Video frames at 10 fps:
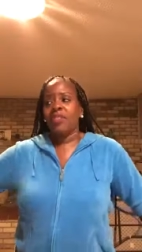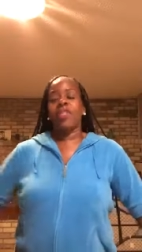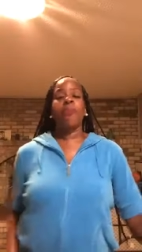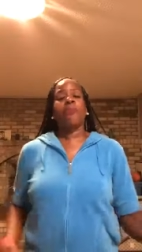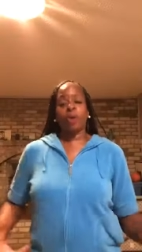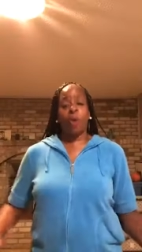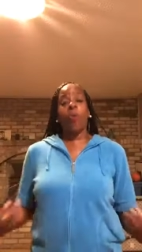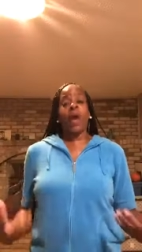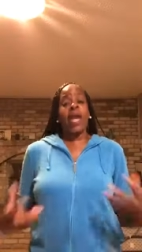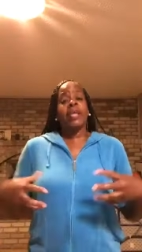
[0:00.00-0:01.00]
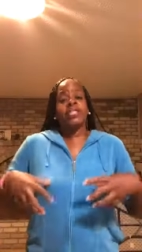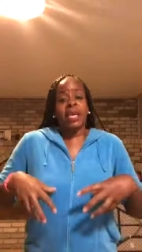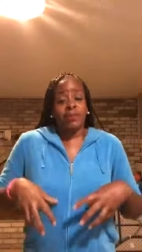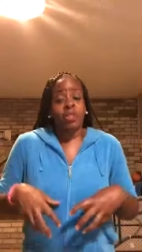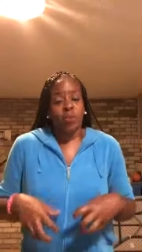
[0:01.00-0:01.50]
that put a wedge
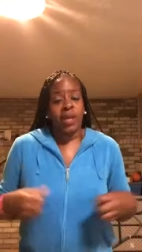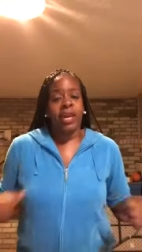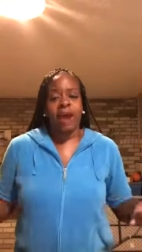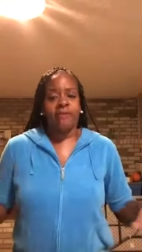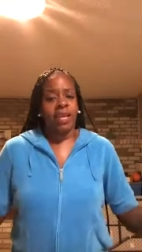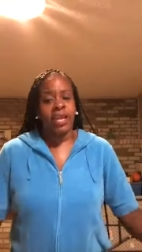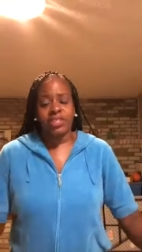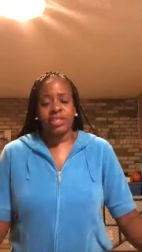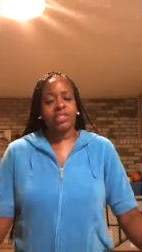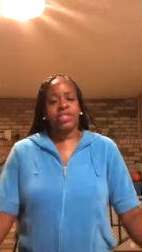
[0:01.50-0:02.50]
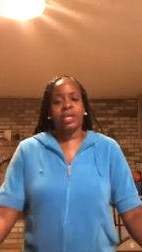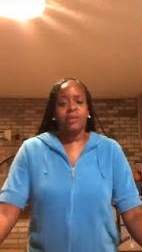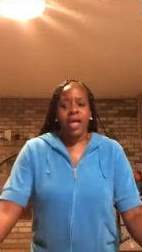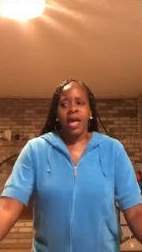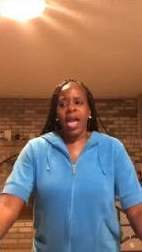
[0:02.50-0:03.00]
in between our
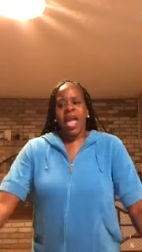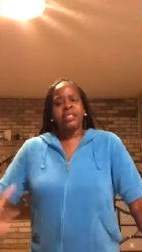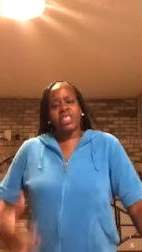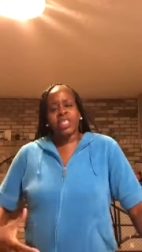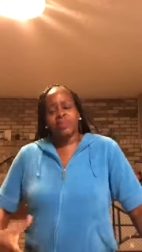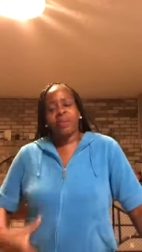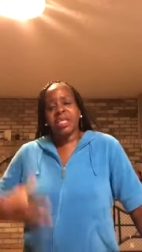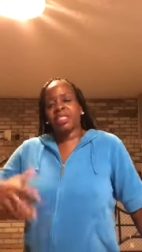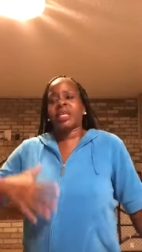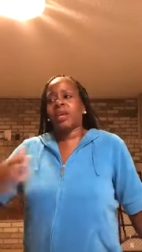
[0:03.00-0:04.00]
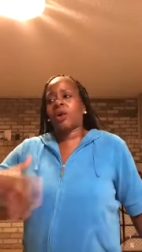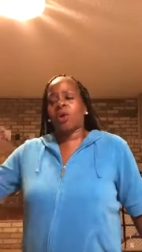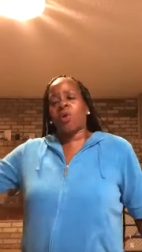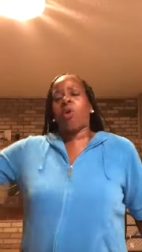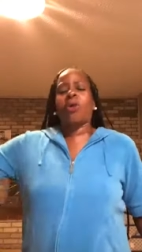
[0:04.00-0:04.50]
relationship and just me seeing her
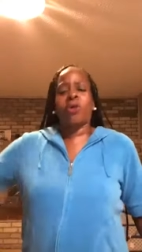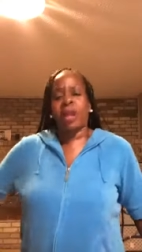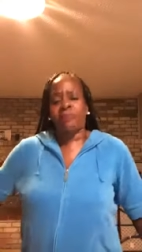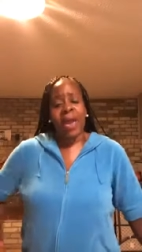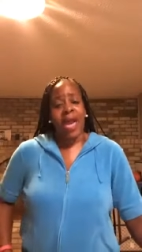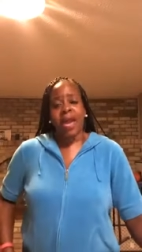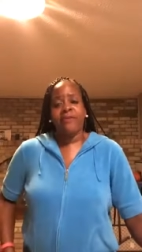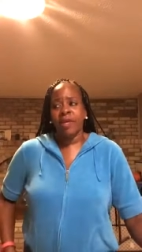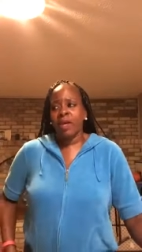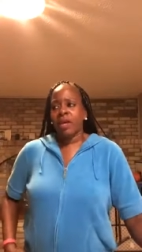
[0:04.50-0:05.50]
going on that path.